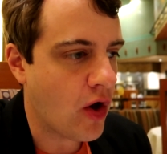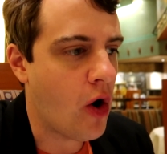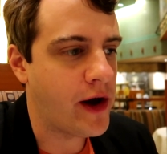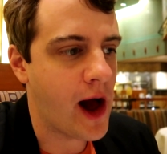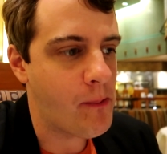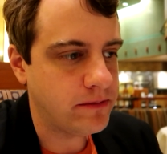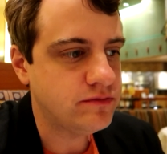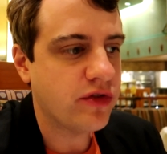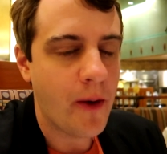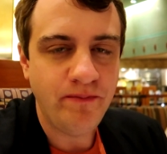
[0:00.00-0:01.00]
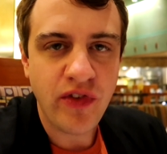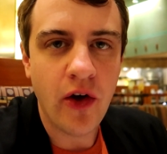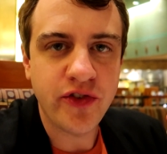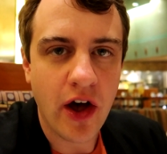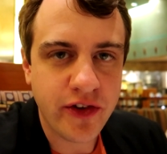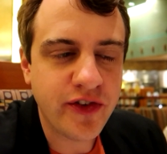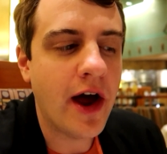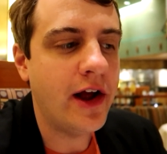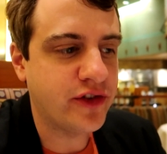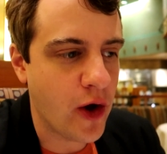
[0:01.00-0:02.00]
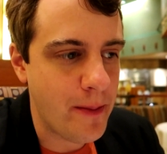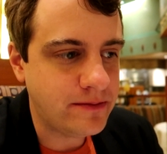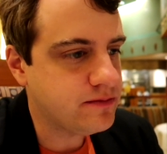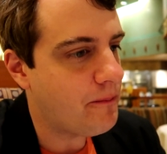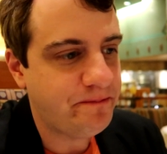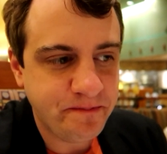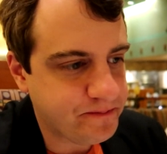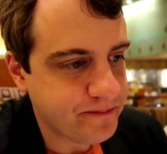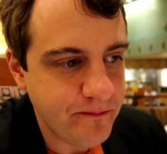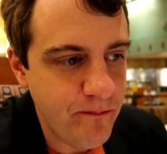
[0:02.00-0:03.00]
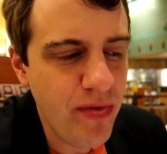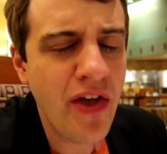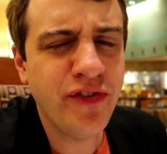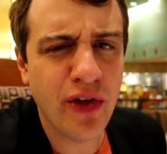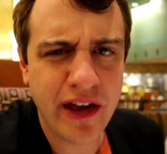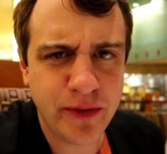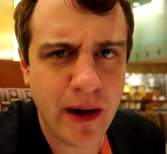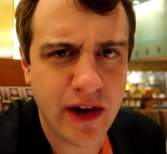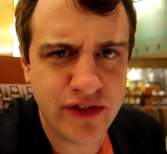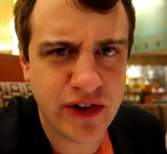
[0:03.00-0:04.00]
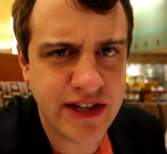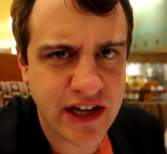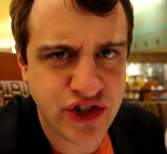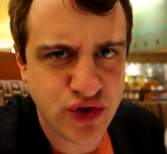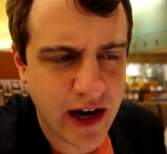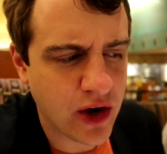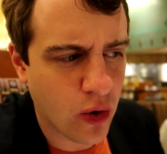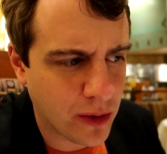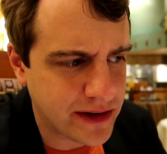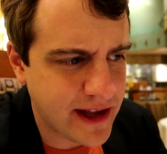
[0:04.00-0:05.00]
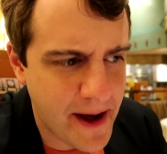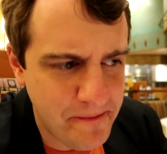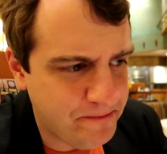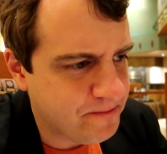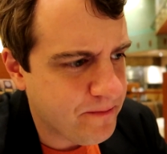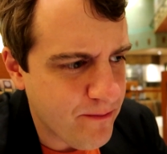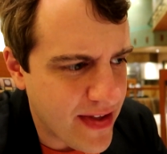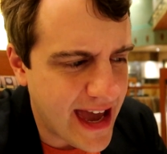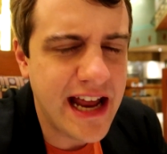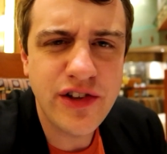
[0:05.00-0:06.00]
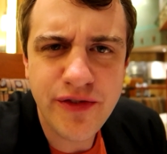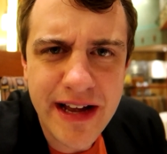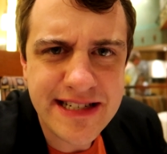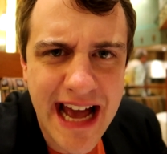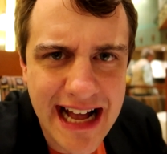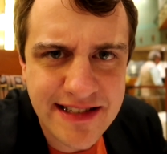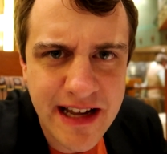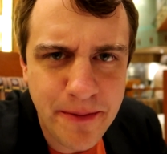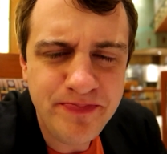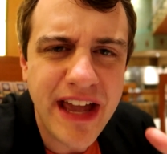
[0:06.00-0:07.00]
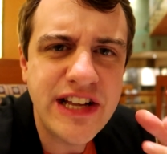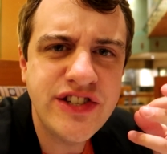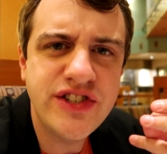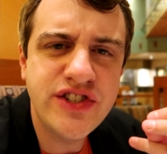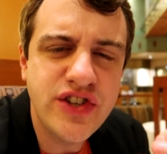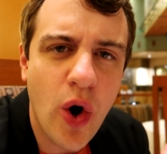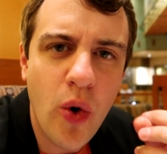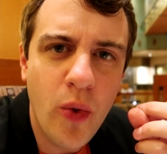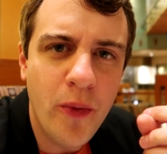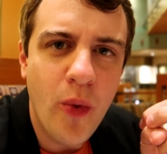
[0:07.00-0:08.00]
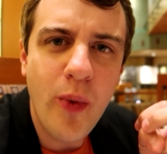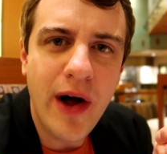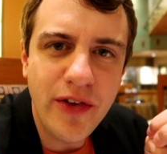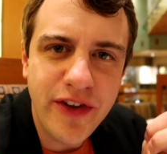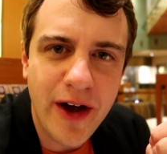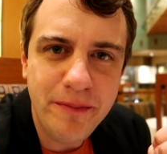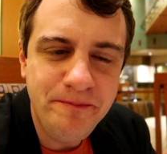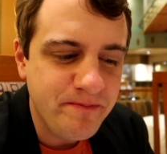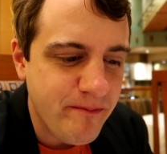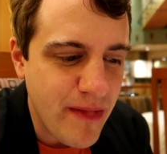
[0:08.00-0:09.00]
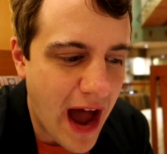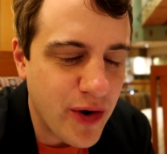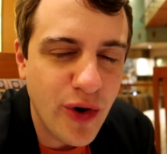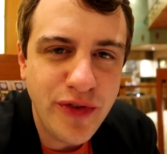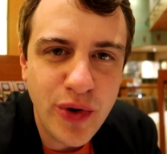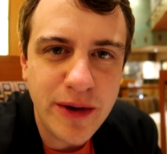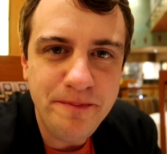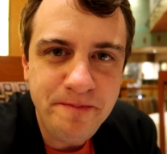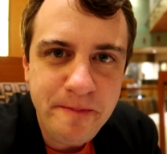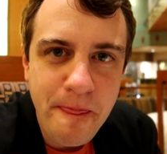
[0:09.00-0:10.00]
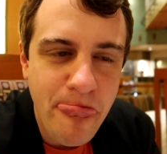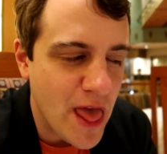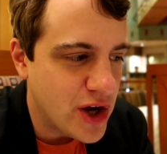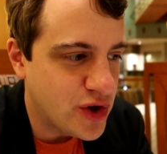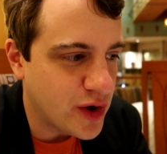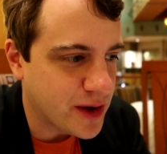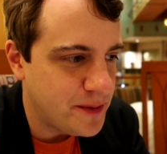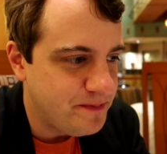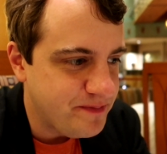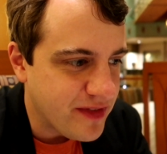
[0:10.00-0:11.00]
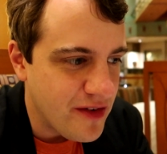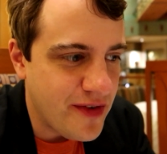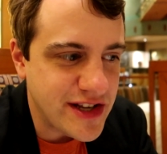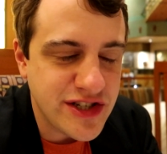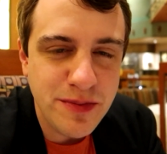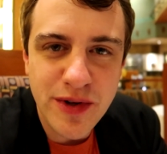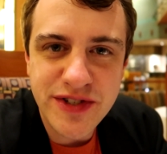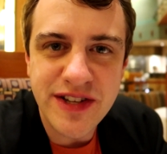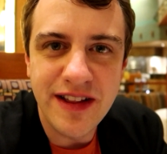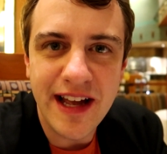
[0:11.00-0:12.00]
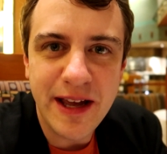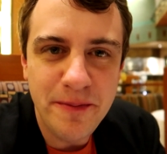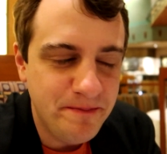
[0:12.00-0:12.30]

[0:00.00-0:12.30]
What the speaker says: Oh yeah. No sauce inside, it's good. Still, I think asparagus, you can take it straight or with that. It is fantastic. It's so well done. I don't know if you can cook vegetables to like